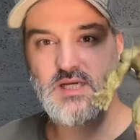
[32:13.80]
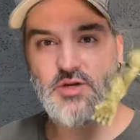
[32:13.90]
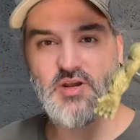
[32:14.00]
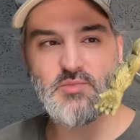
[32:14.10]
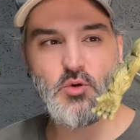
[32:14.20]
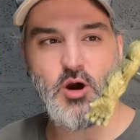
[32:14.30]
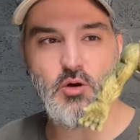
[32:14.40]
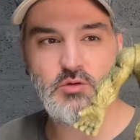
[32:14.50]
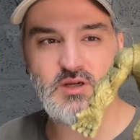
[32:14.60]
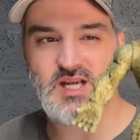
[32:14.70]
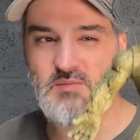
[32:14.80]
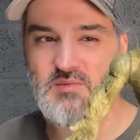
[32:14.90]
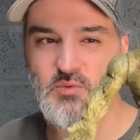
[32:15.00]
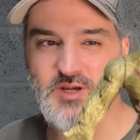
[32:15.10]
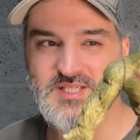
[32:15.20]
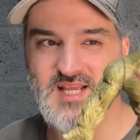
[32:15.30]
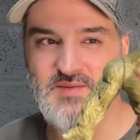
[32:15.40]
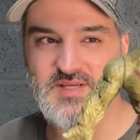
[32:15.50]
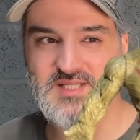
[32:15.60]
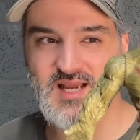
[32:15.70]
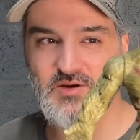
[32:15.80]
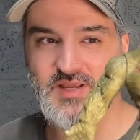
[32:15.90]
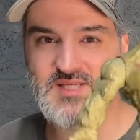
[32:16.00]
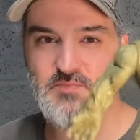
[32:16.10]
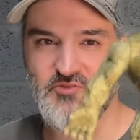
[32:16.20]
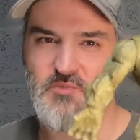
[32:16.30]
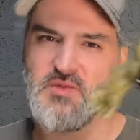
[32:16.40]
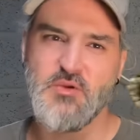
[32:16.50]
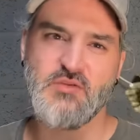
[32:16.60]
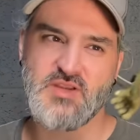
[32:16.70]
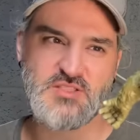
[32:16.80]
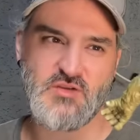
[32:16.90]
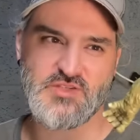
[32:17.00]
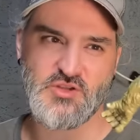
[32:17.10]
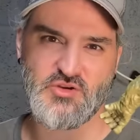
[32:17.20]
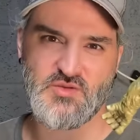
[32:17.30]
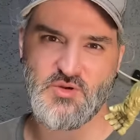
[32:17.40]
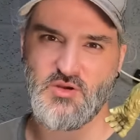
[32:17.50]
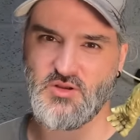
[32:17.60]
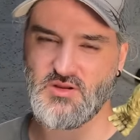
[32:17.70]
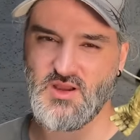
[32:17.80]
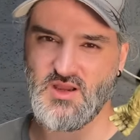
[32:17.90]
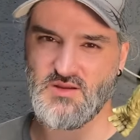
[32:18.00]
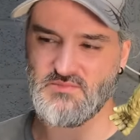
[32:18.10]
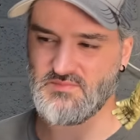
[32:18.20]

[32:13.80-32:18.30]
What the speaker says: Incredible Hulk, I can't remember what his name is now. He's from the movies, obviously not Incredible Hulk.